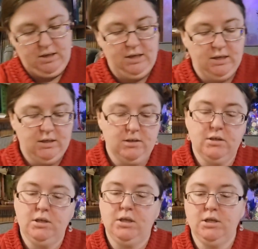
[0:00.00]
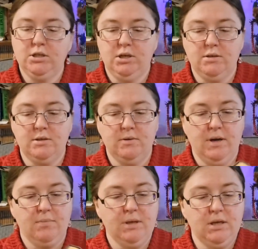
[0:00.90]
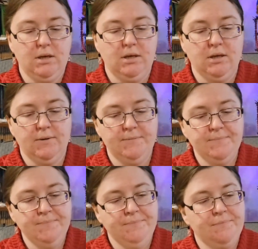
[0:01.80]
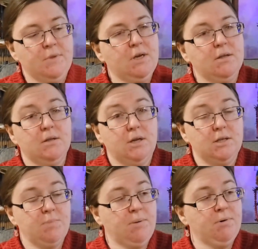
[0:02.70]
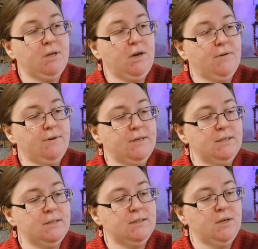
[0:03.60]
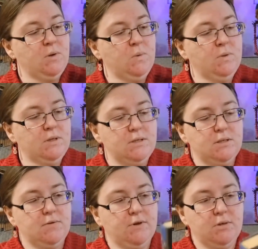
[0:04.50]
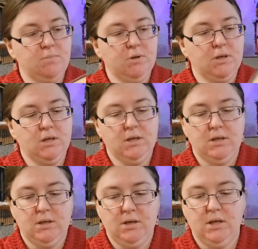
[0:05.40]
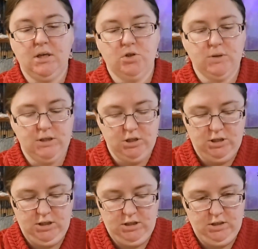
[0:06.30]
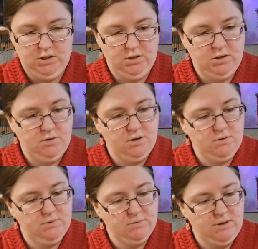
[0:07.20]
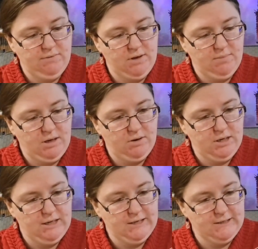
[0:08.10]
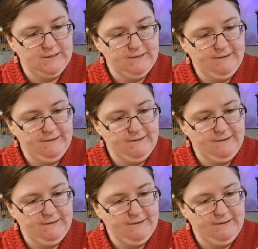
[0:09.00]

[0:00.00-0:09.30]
And she also got me The Lost Property Office. This is the first book in a trilogy. Shatona was raving about it.